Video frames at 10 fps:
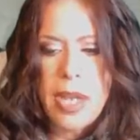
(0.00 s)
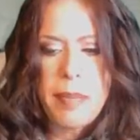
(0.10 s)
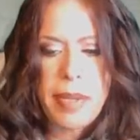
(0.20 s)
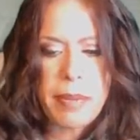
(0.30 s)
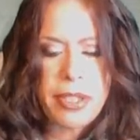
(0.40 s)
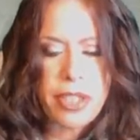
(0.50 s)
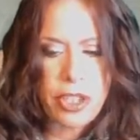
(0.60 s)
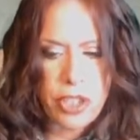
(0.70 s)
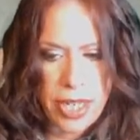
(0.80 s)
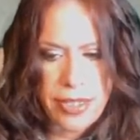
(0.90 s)
people
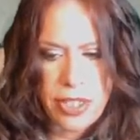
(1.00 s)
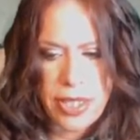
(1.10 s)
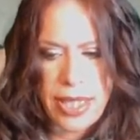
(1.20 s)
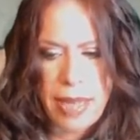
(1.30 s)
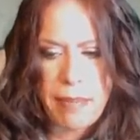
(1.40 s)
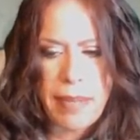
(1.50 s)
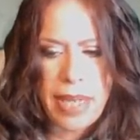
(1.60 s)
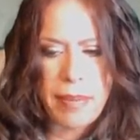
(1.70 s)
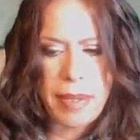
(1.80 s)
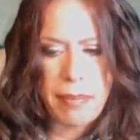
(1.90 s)
suggested that
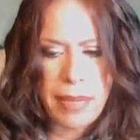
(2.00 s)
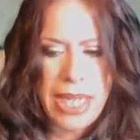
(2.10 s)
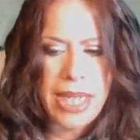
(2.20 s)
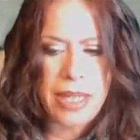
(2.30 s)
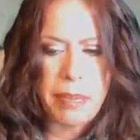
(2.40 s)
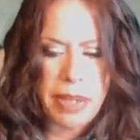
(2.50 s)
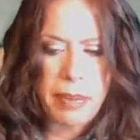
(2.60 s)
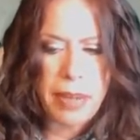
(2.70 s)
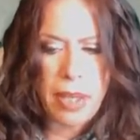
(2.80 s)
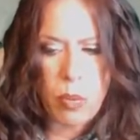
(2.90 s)
maybe me and the
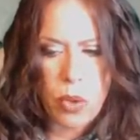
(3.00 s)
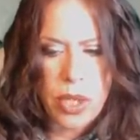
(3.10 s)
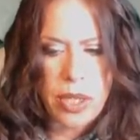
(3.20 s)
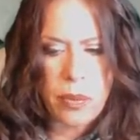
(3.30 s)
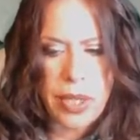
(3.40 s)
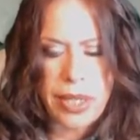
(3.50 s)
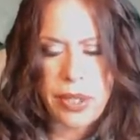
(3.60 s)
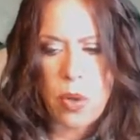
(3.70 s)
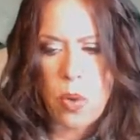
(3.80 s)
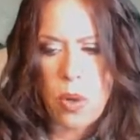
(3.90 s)
people I'm working with
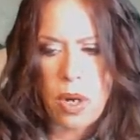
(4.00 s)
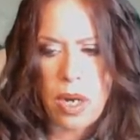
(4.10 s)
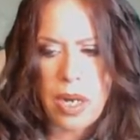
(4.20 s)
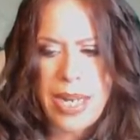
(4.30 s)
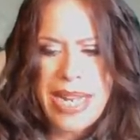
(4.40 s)
or